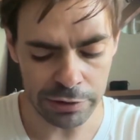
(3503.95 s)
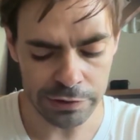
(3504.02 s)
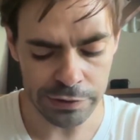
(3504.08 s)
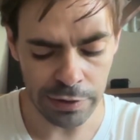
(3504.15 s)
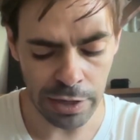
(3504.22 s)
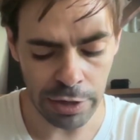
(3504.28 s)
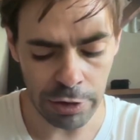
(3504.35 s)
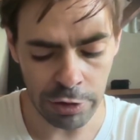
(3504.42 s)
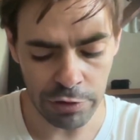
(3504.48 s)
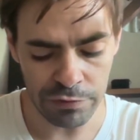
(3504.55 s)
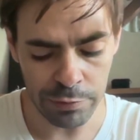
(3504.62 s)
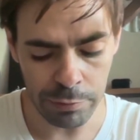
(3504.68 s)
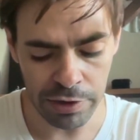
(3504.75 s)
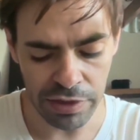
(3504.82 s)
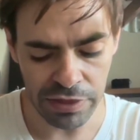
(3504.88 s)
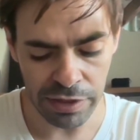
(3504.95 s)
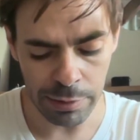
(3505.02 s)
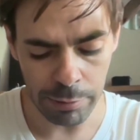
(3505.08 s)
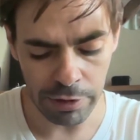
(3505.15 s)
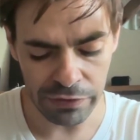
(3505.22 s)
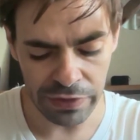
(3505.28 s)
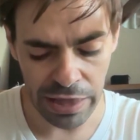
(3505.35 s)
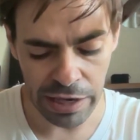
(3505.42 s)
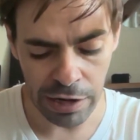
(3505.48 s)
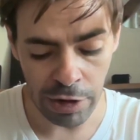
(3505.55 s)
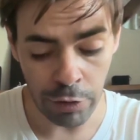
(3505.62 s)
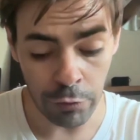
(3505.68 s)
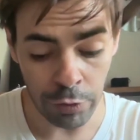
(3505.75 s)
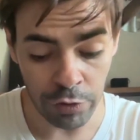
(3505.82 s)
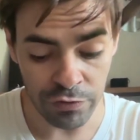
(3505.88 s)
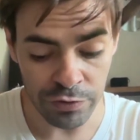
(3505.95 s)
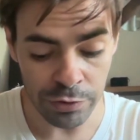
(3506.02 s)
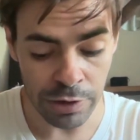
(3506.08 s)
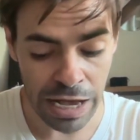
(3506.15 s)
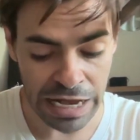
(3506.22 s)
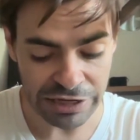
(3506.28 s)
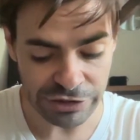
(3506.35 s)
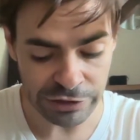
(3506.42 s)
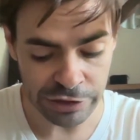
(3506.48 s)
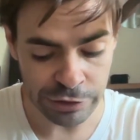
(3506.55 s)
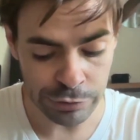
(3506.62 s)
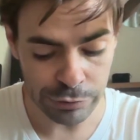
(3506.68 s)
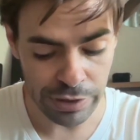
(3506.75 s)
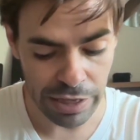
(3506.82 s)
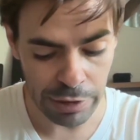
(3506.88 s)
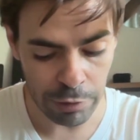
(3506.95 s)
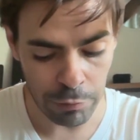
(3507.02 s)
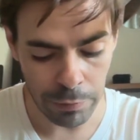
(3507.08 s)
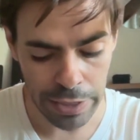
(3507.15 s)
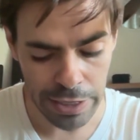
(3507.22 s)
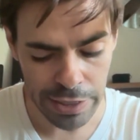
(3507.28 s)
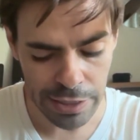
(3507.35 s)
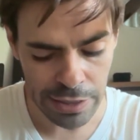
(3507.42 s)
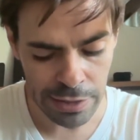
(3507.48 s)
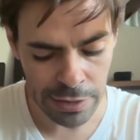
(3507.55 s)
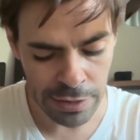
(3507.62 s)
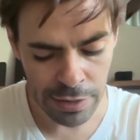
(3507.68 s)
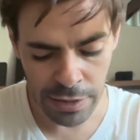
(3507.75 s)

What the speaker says: So I don't know if you want to think about that. I don't know if you actually do that already,